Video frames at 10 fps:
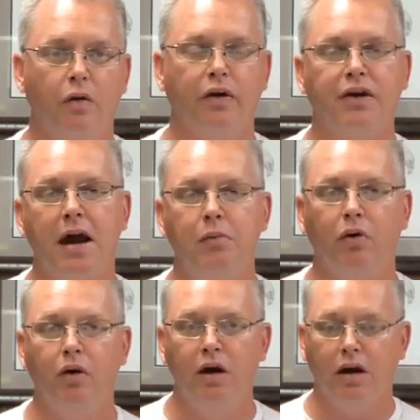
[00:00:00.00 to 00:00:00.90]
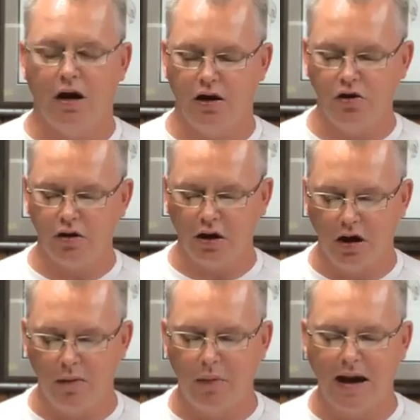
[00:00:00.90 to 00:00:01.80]
here on the table. you
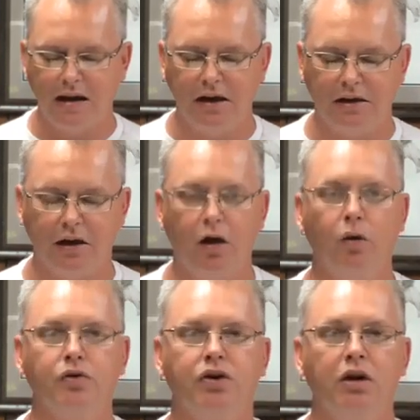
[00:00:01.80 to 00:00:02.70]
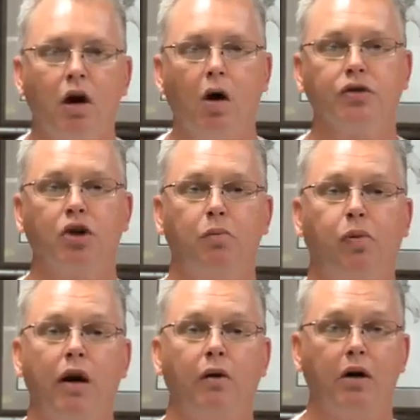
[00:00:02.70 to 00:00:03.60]
can come by and get those. Also,
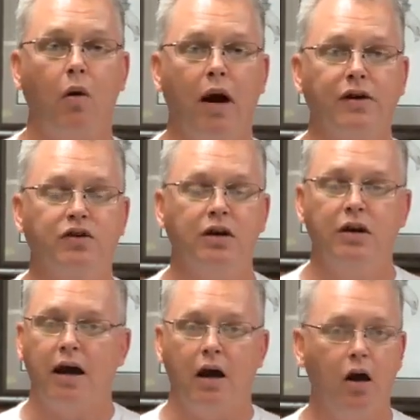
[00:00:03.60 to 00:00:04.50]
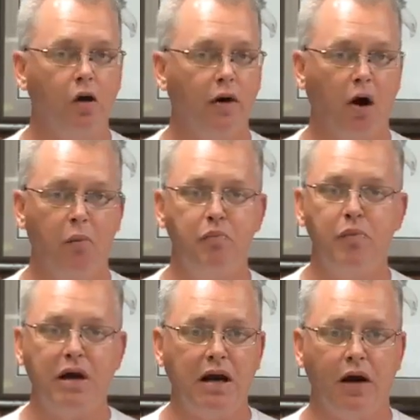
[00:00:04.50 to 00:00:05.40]
prayer requests. Now, I know there are
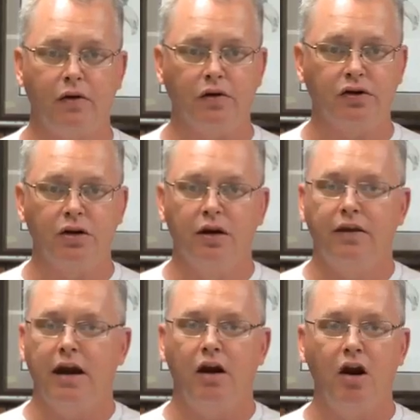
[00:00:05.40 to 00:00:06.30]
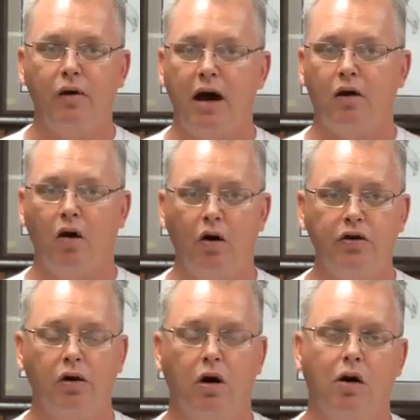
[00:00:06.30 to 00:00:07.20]
many others that no doubt are
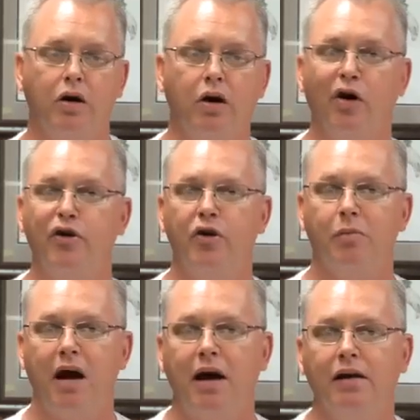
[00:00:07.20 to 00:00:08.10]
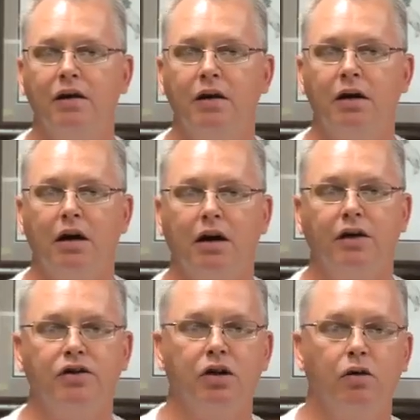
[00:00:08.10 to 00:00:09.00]
on your heart, on your mind.
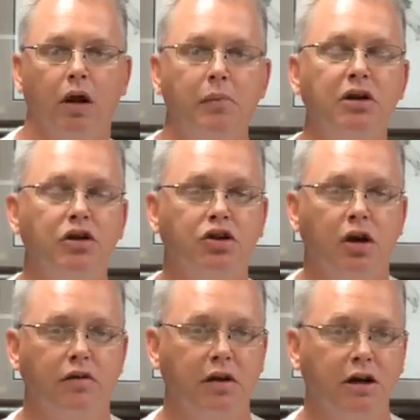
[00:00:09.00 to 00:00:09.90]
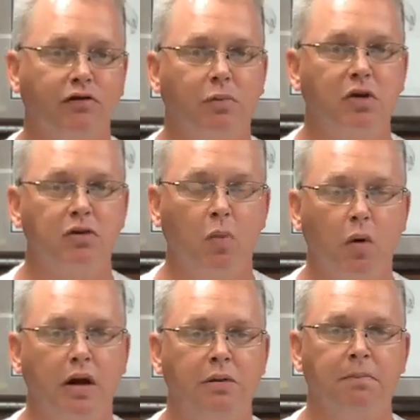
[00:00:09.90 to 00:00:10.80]
Uh, so let me just share these from this
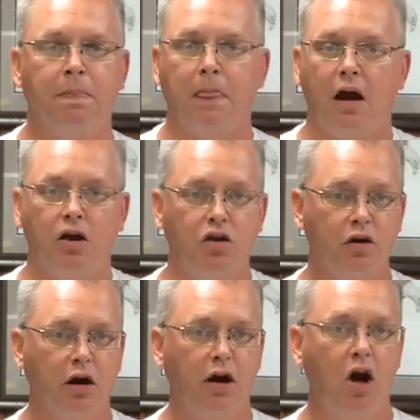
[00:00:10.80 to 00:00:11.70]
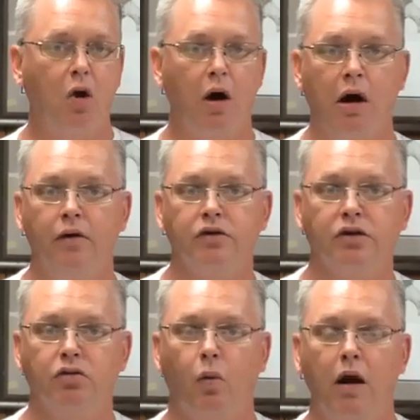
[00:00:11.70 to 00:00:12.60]
morning. Uh, you're going to know
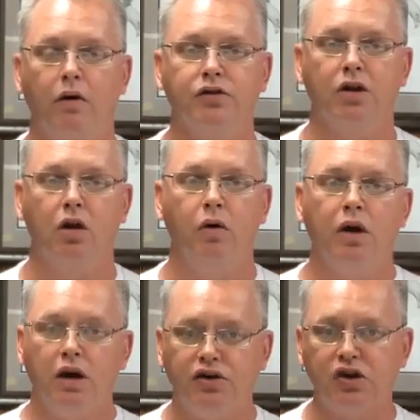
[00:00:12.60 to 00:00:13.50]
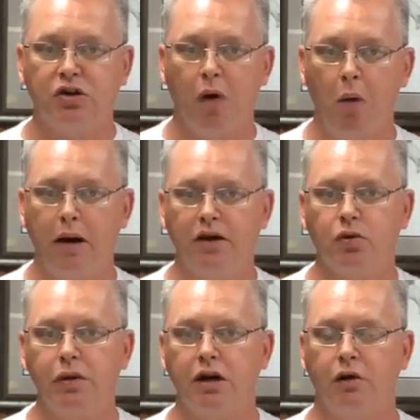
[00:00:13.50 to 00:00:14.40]
others as well. So in just a moment,
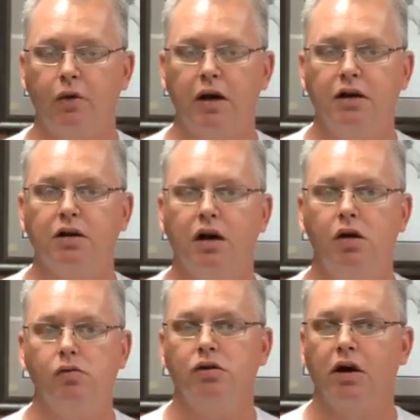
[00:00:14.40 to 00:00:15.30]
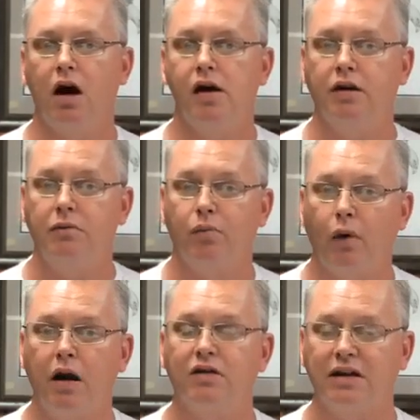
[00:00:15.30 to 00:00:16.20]
as we get ready to go to God in
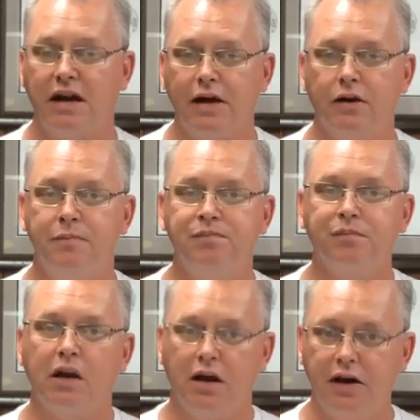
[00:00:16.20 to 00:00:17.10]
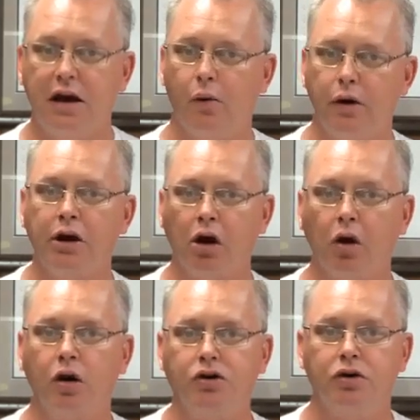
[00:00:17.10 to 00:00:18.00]
prayer together, again, I would
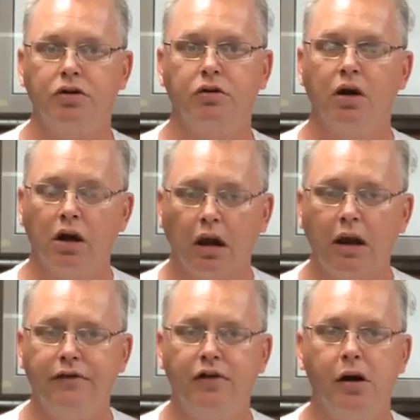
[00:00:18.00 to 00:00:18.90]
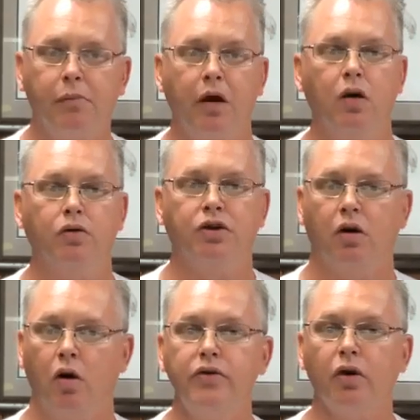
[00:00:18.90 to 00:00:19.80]
encourage you to lift up those
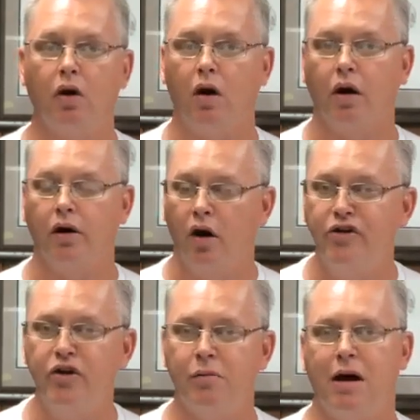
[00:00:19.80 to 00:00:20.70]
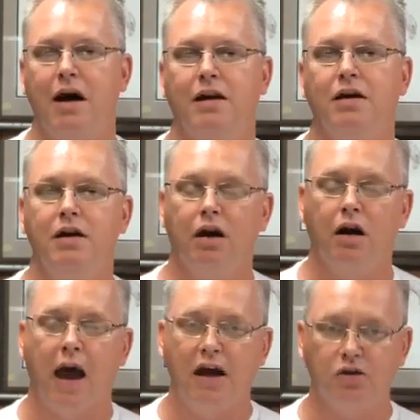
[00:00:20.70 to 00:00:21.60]
that are on your heart, on your mind,
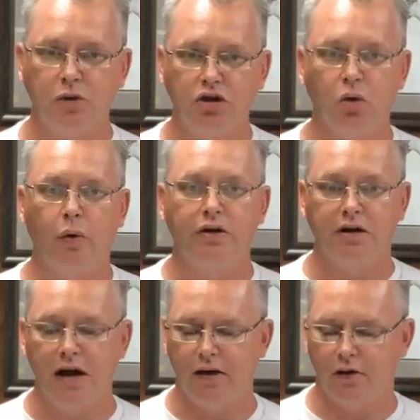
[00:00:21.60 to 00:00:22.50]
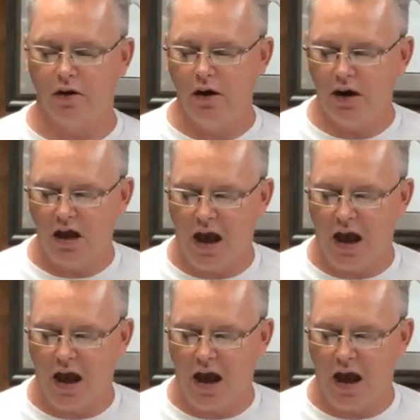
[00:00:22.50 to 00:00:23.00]
uh, as we join together